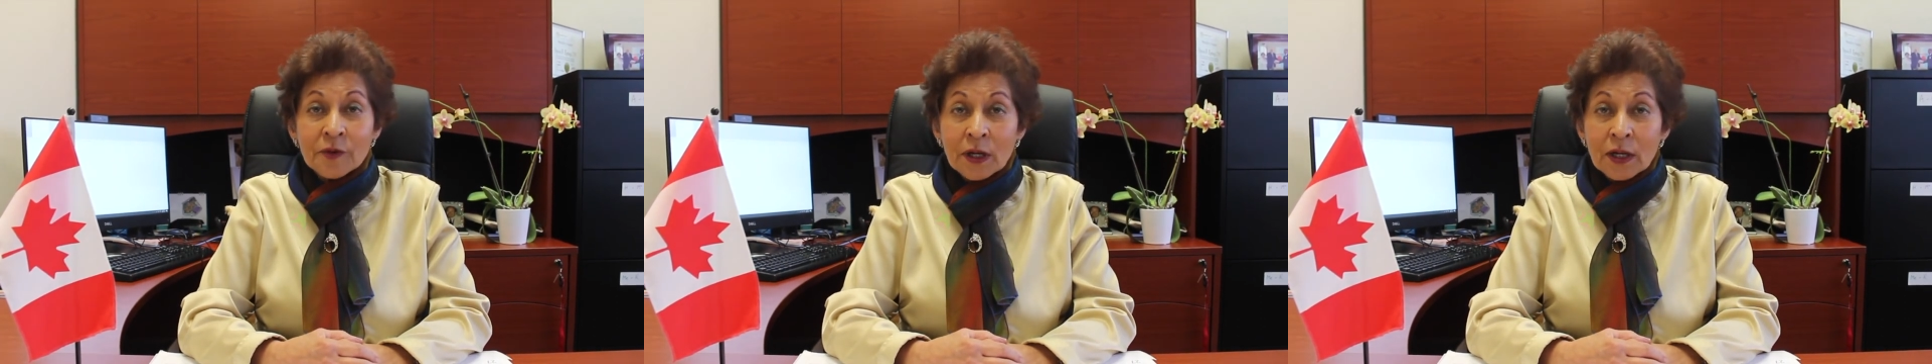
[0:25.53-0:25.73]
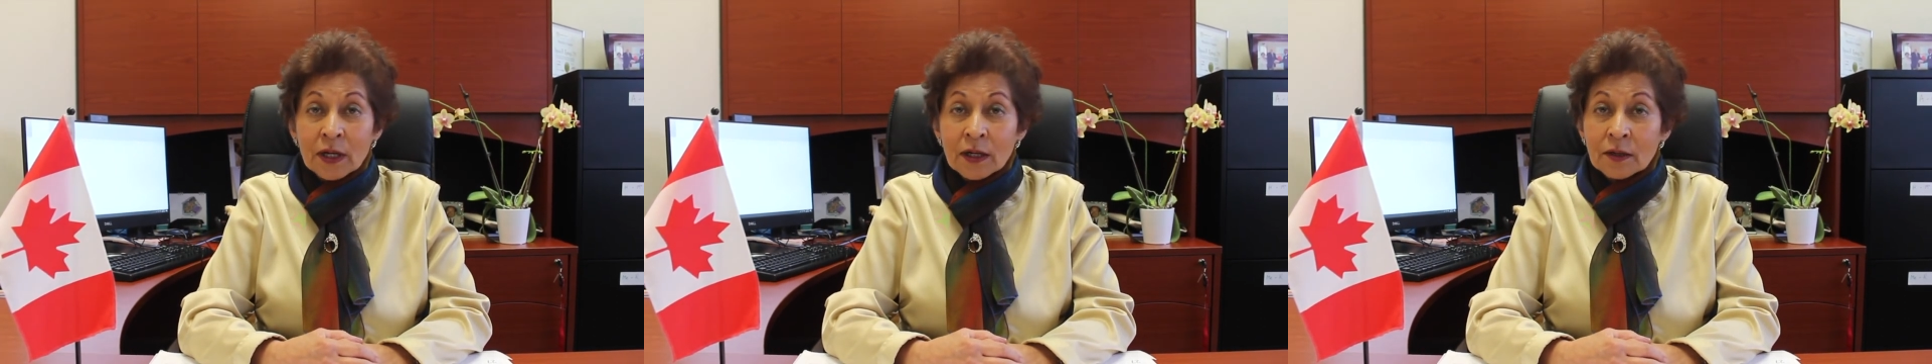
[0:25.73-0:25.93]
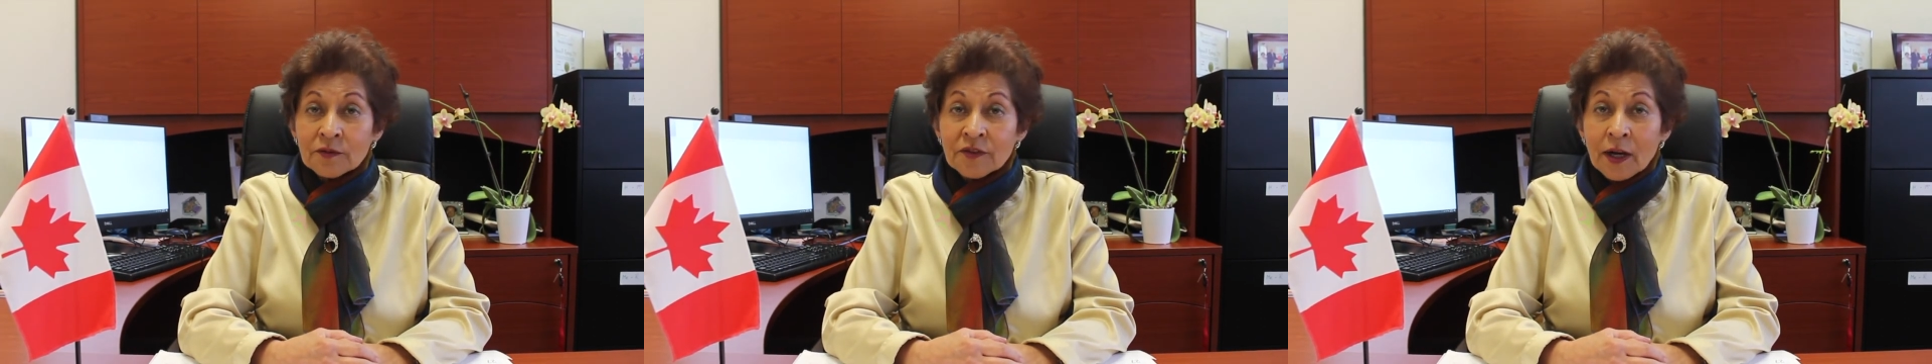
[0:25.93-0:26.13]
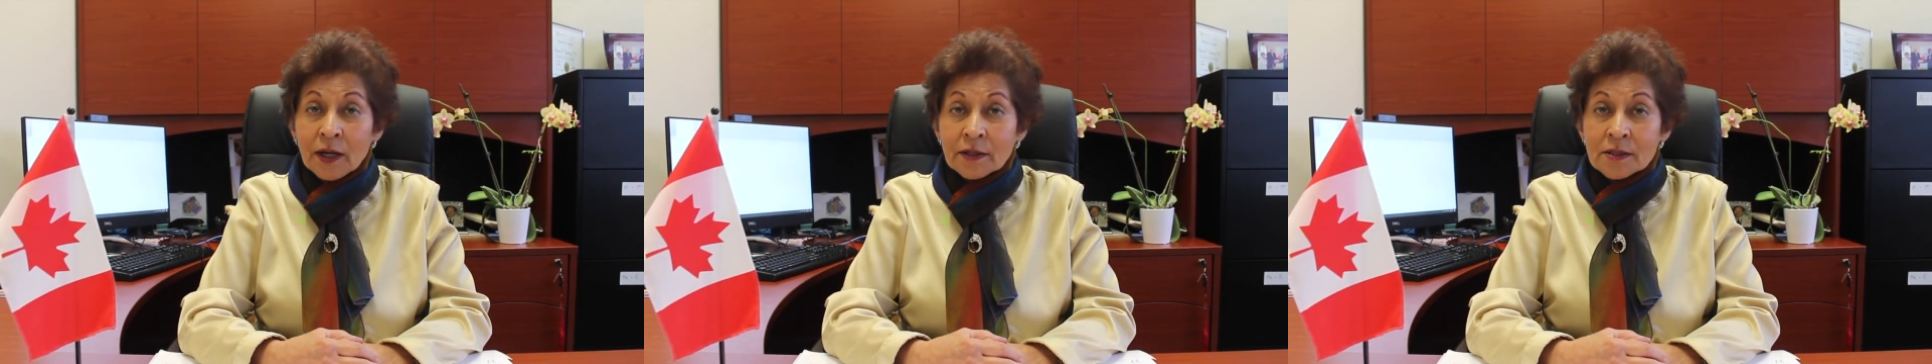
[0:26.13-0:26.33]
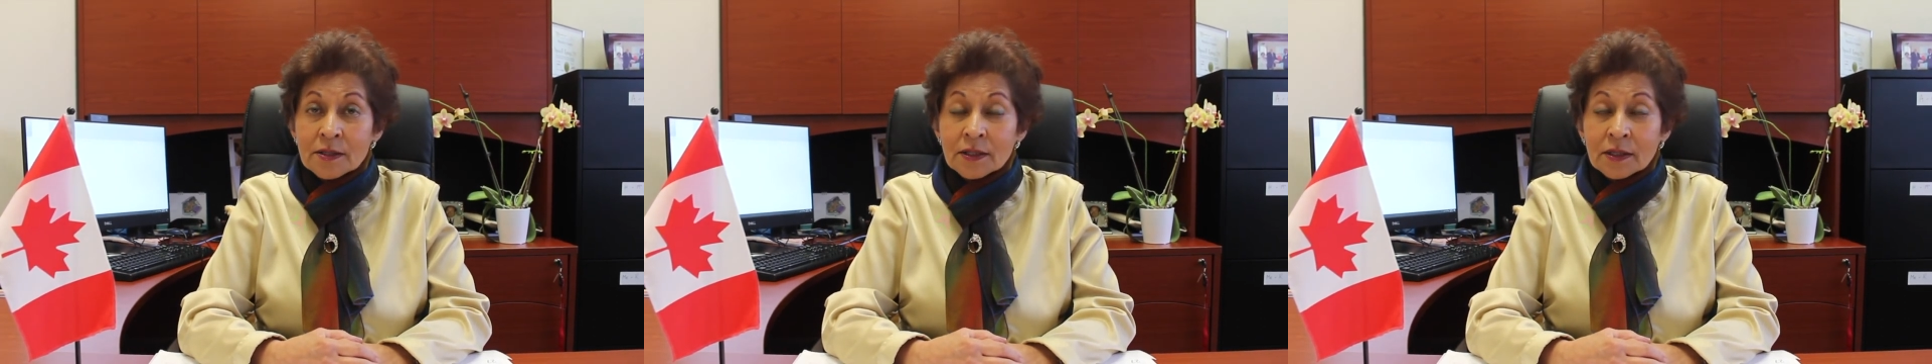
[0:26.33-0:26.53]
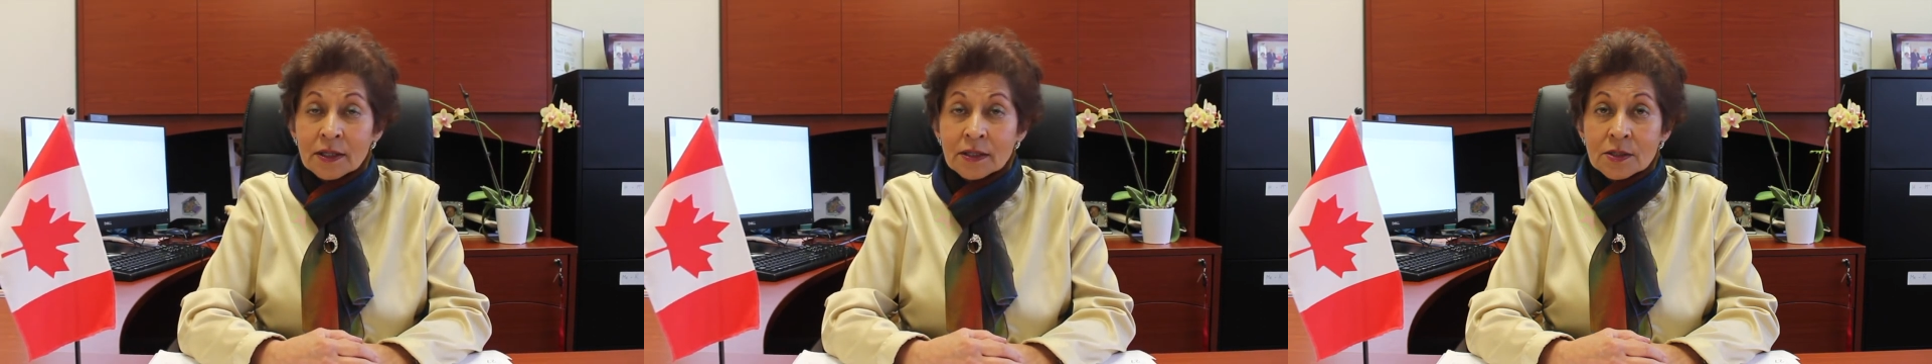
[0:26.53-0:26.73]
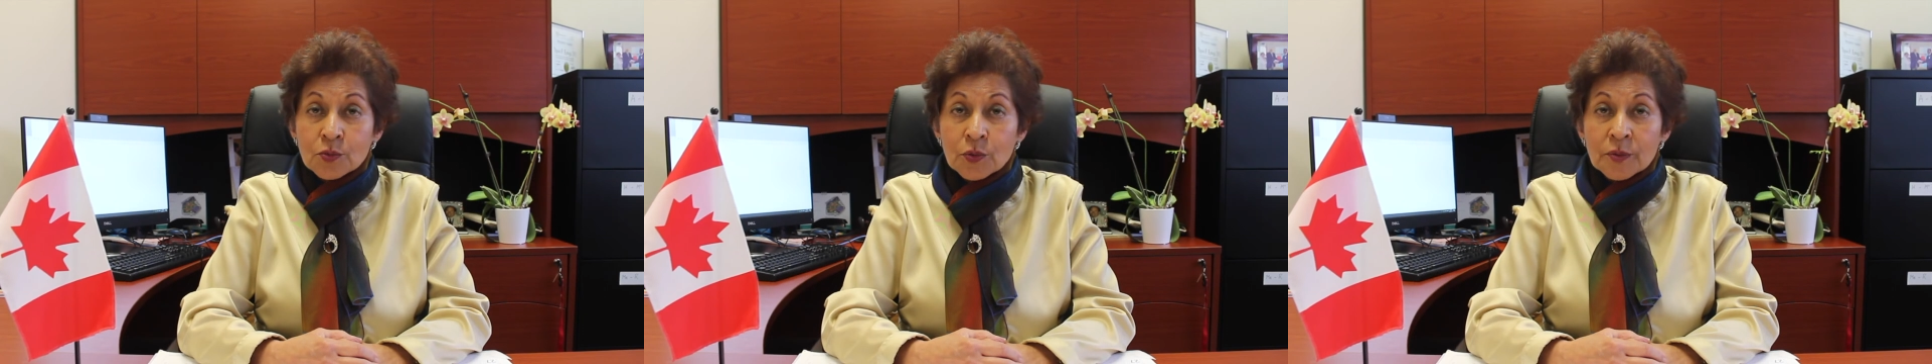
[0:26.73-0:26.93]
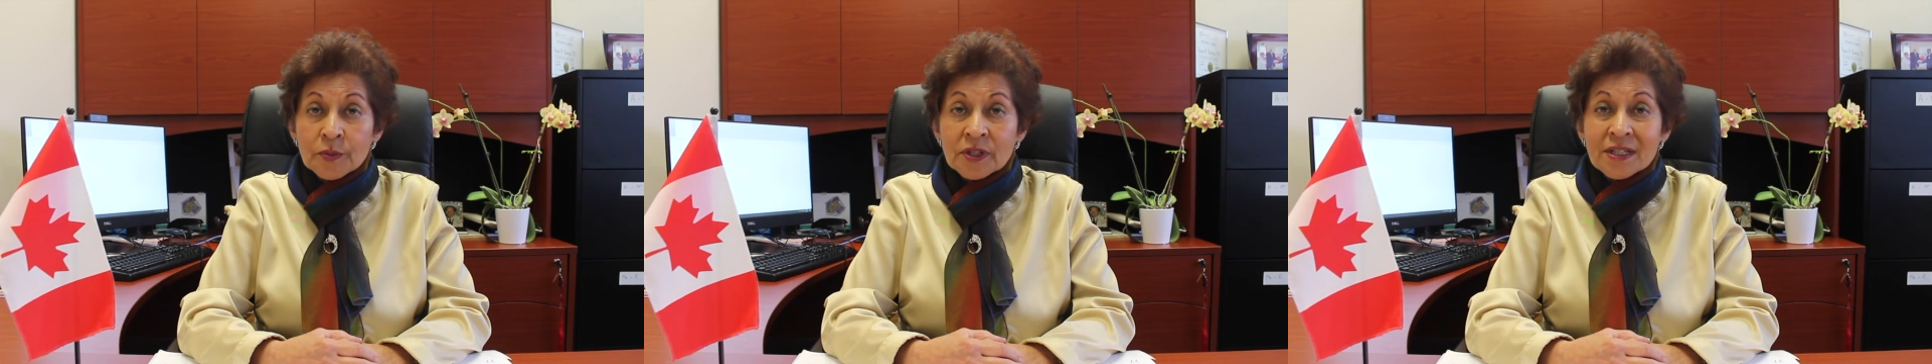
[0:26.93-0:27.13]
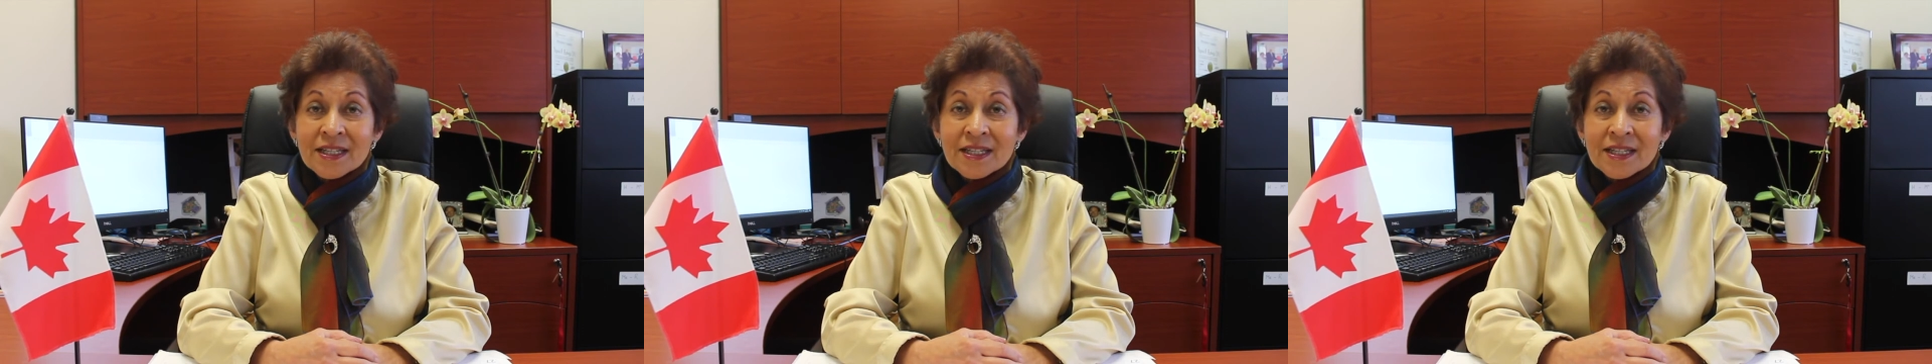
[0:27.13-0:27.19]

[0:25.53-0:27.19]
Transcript: uh, violence against women